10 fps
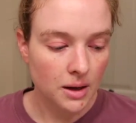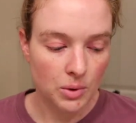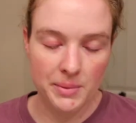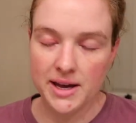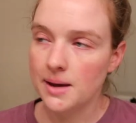When
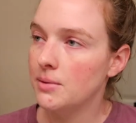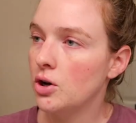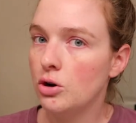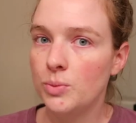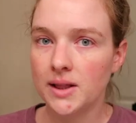we came
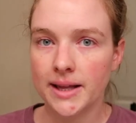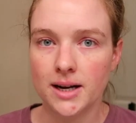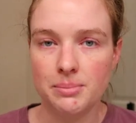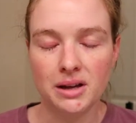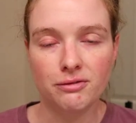home, we lit
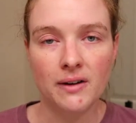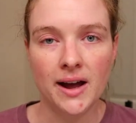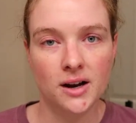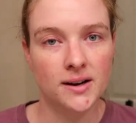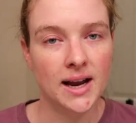a big
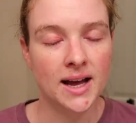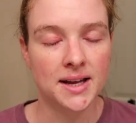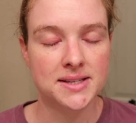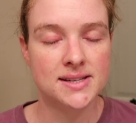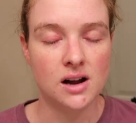fire, and
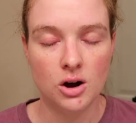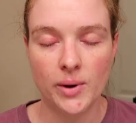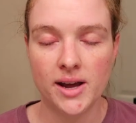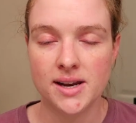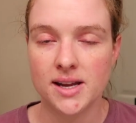I snuck
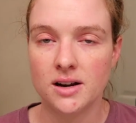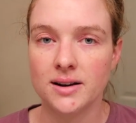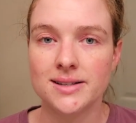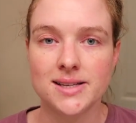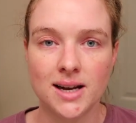away in here
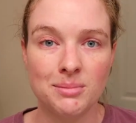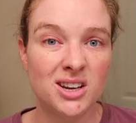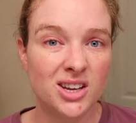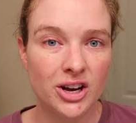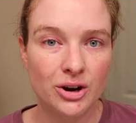and said, I'm
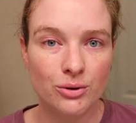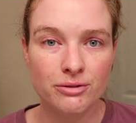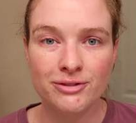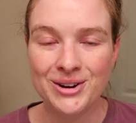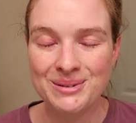going to go
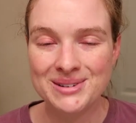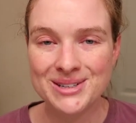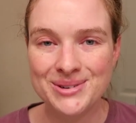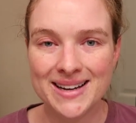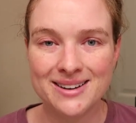film a
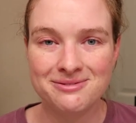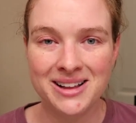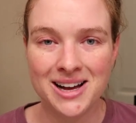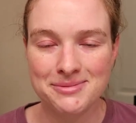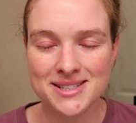quick
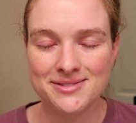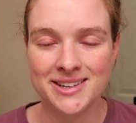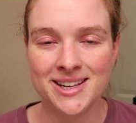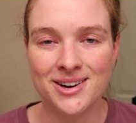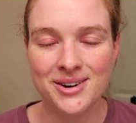Vlogmas
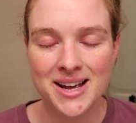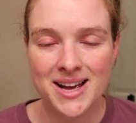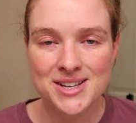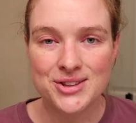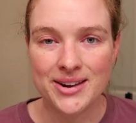video
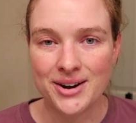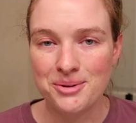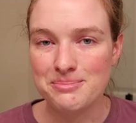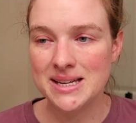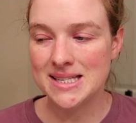so that I
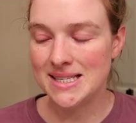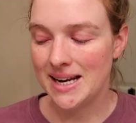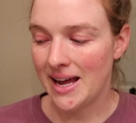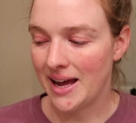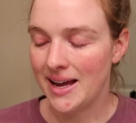don't miss
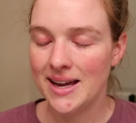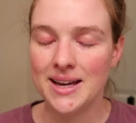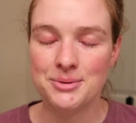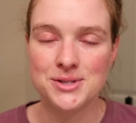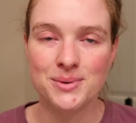today.
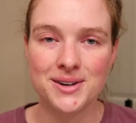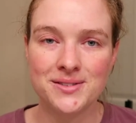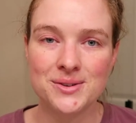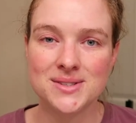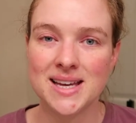It was one of
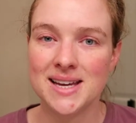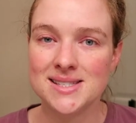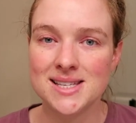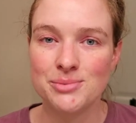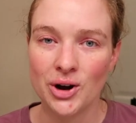those
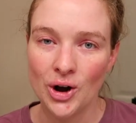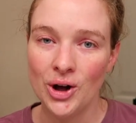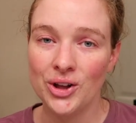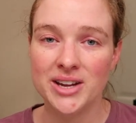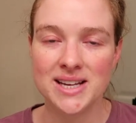cases where
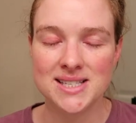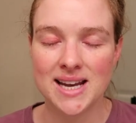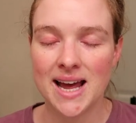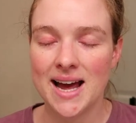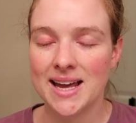all day
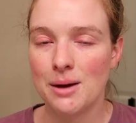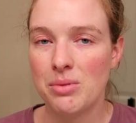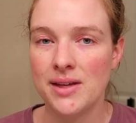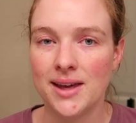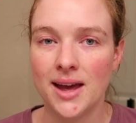today I kept
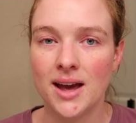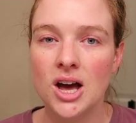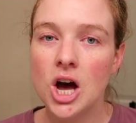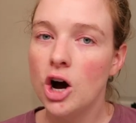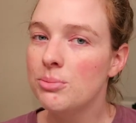thinking,
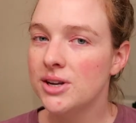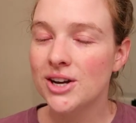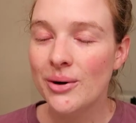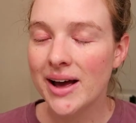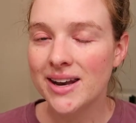oh, I'm going to
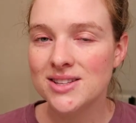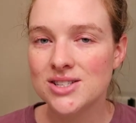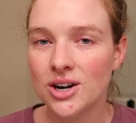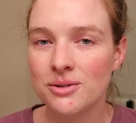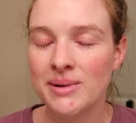go ahead and
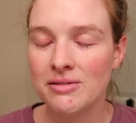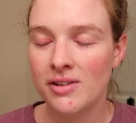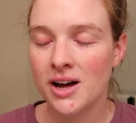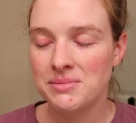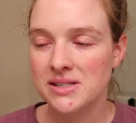start my
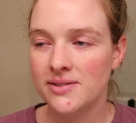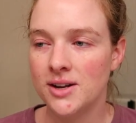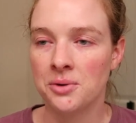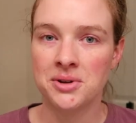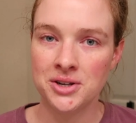Vlogmas
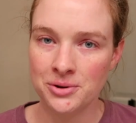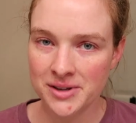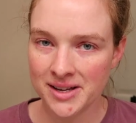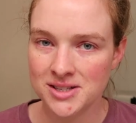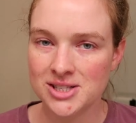video. I'm going to go
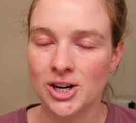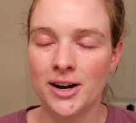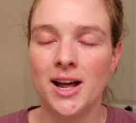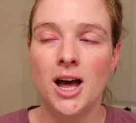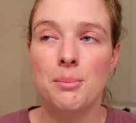ahead and
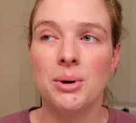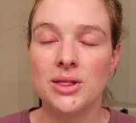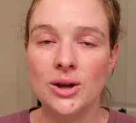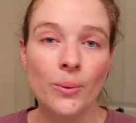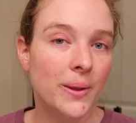start. But
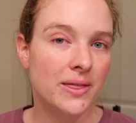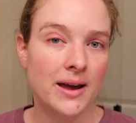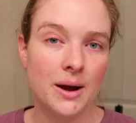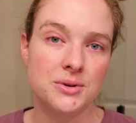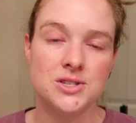the only
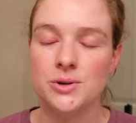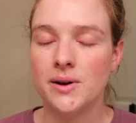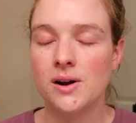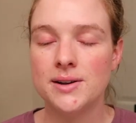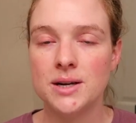thing I was
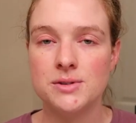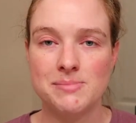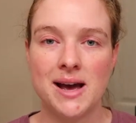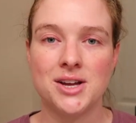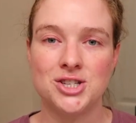doing all day was
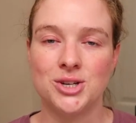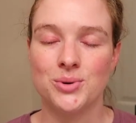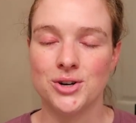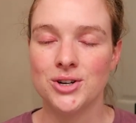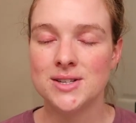packaging
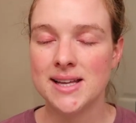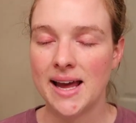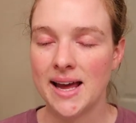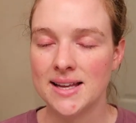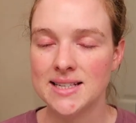orders.
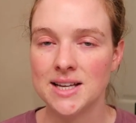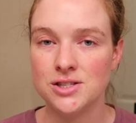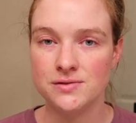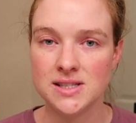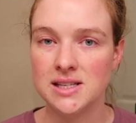And as
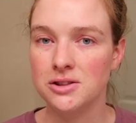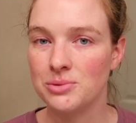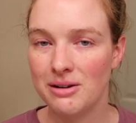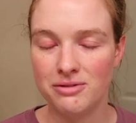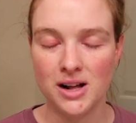you've seen
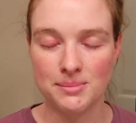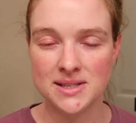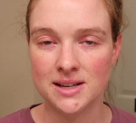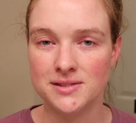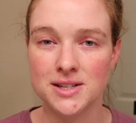throughout
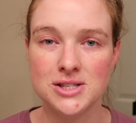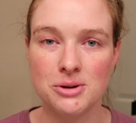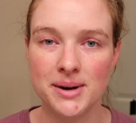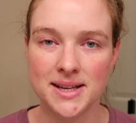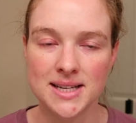Vlogmas, I've done so
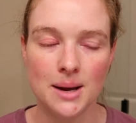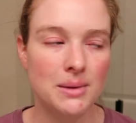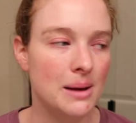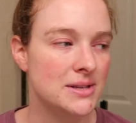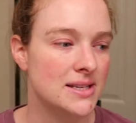many time
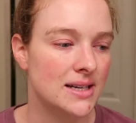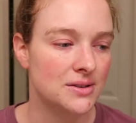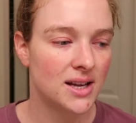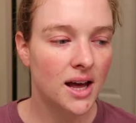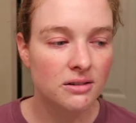lapses, and I was
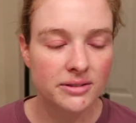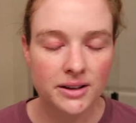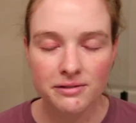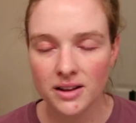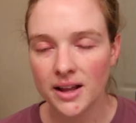like, I don't
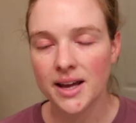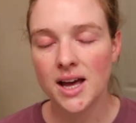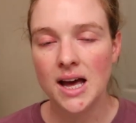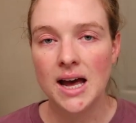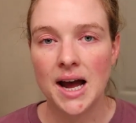really feel like
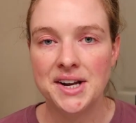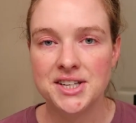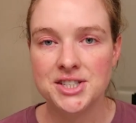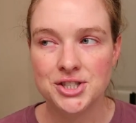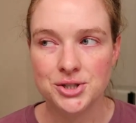I
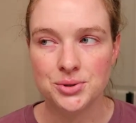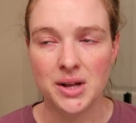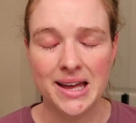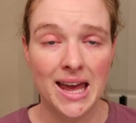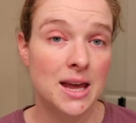need to do
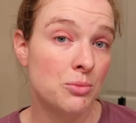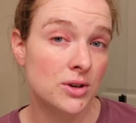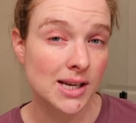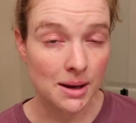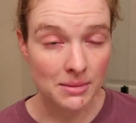like 8 more
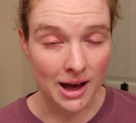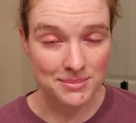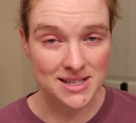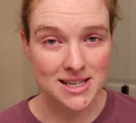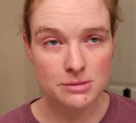time
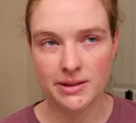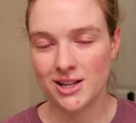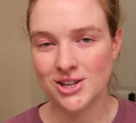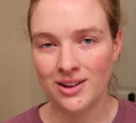lapses, but that's